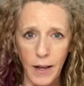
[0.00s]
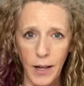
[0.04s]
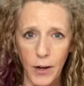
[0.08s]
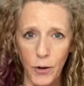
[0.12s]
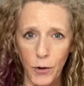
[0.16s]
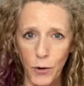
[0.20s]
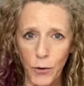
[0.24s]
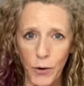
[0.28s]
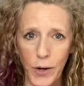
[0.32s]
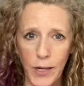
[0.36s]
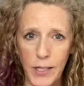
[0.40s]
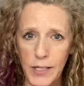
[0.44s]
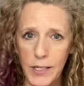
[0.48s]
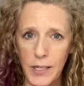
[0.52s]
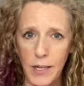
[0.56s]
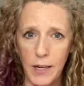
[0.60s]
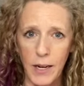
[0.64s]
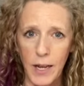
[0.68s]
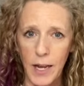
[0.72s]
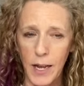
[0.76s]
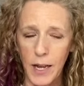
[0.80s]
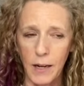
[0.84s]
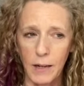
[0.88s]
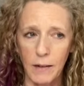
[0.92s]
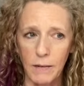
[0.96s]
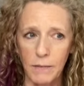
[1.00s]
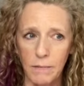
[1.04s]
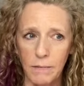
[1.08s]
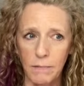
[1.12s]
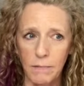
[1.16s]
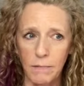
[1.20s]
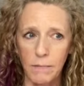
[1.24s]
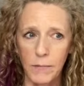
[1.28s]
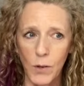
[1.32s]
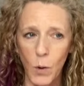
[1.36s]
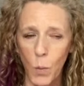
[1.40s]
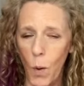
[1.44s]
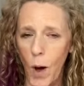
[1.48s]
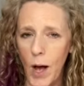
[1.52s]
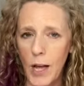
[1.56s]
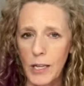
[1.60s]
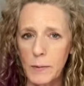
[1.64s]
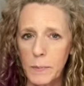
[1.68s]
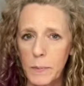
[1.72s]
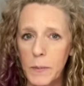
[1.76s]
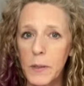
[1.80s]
interested in the wasp.